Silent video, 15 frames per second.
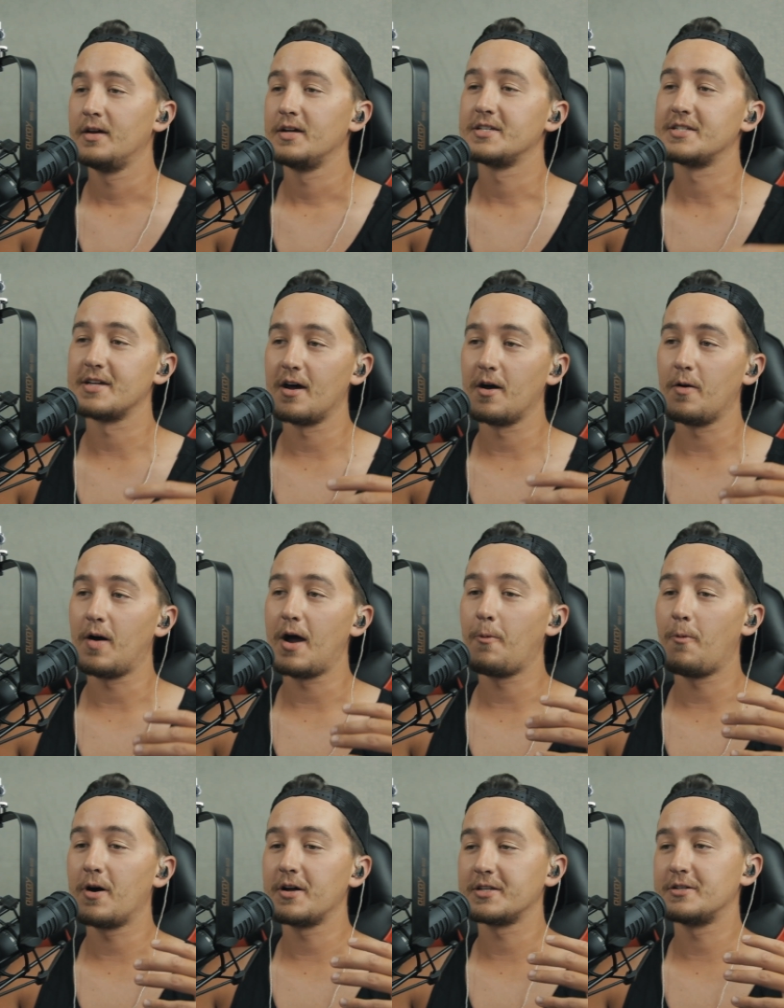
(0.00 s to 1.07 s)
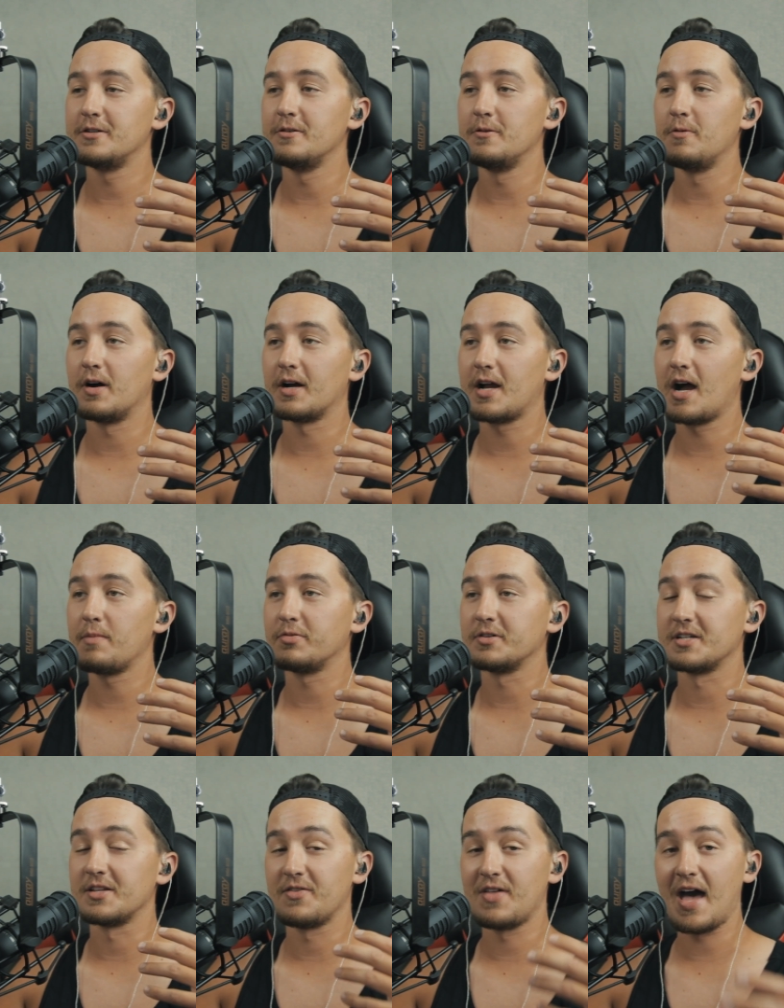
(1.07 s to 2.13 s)
So I want to
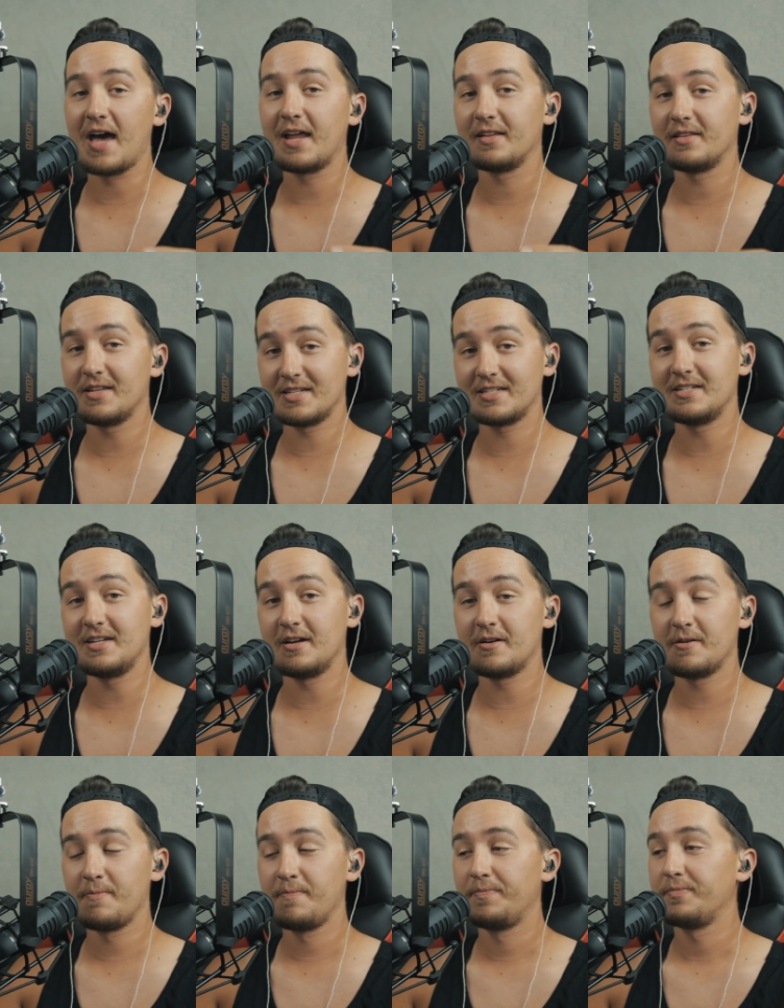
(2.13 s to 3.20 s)
accomplish that this year